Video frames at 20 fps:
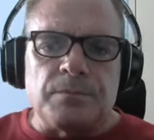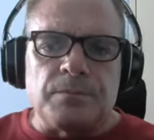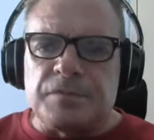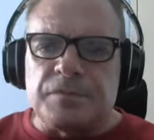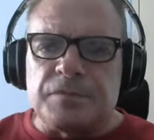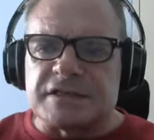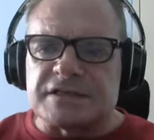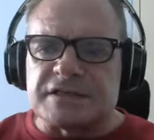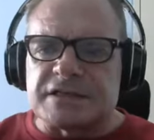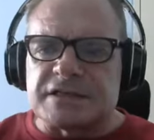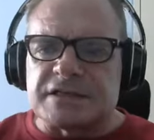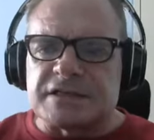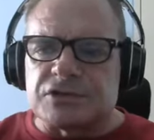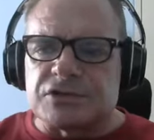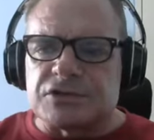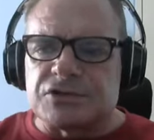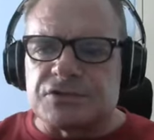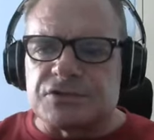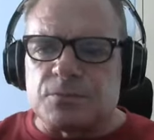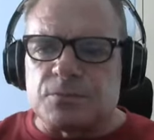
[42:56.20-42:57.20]
this is the
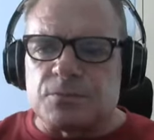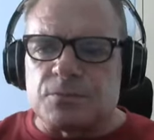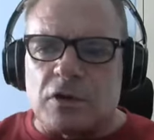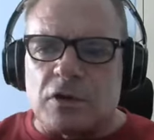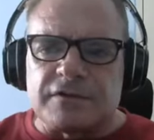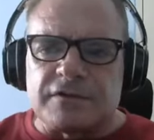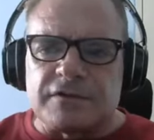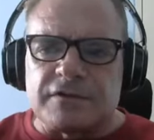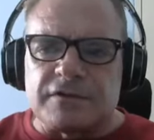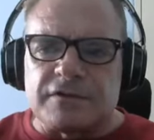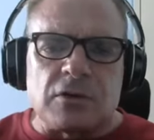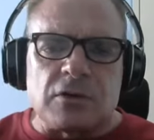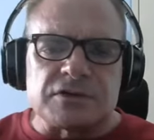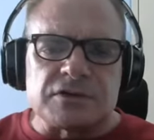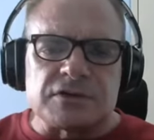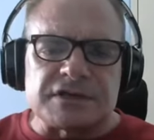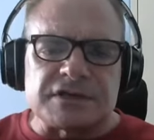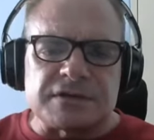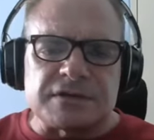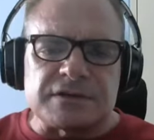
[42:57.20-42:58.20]
one of the
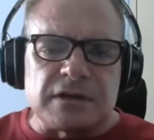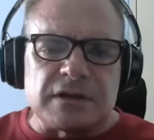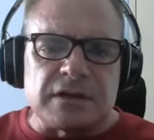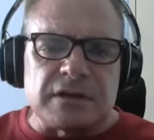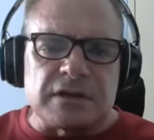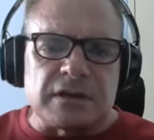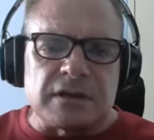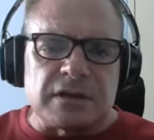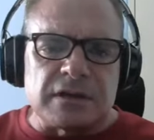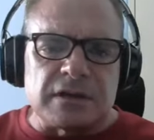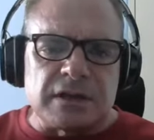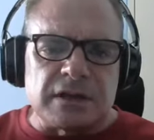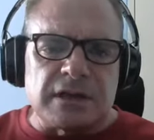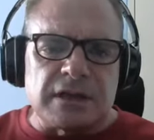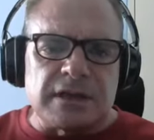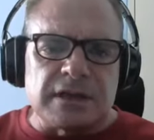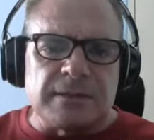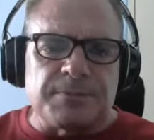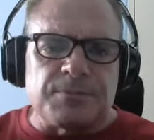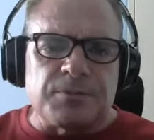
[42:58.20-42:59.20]
most eh,
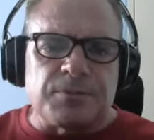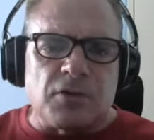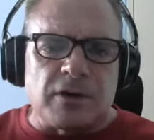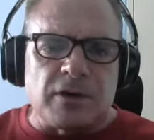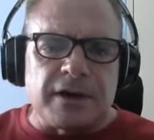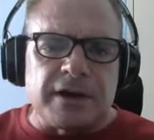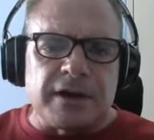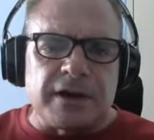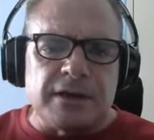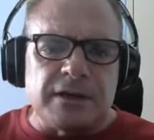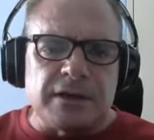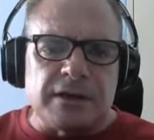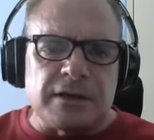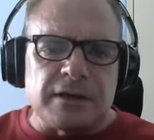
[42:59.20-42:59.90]
important